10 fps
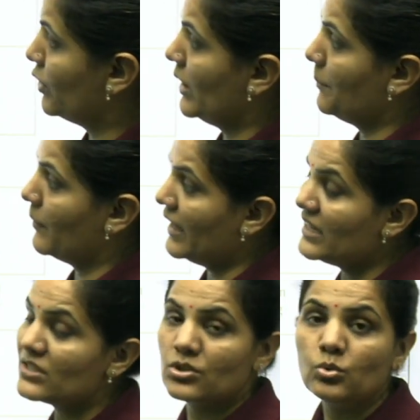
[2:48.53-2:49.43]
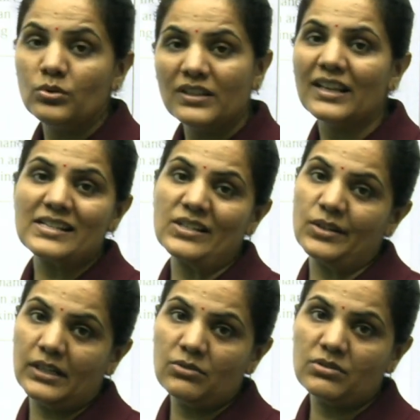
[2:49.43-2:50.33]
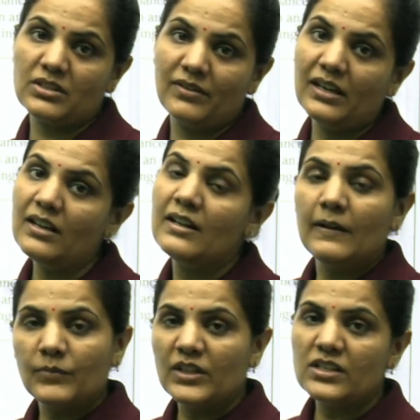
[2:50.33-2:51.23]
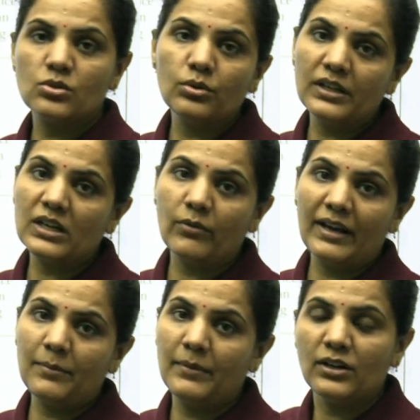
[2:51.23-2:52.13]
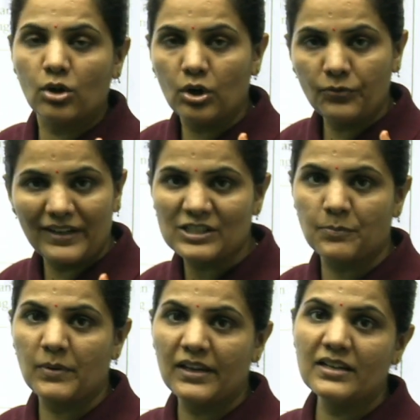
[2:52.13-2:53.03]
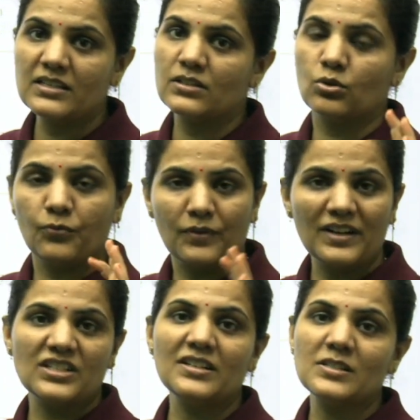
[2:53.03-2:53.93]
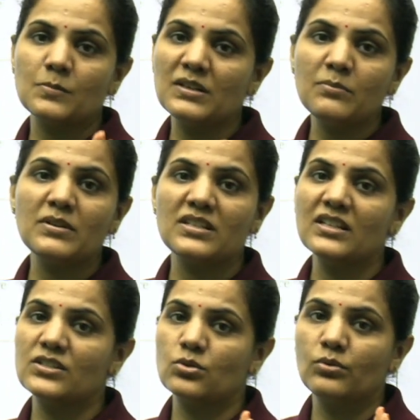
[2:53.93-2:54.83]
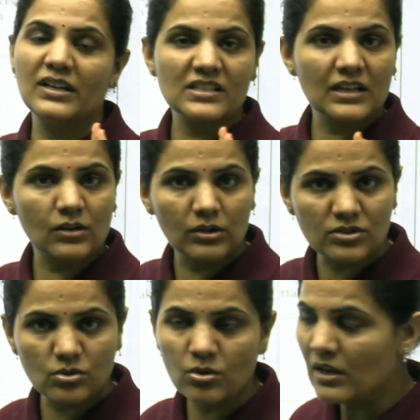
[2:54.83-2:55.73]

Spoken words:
applying junior executive civil, there is no requirement of experience. So freshers, BTech students are also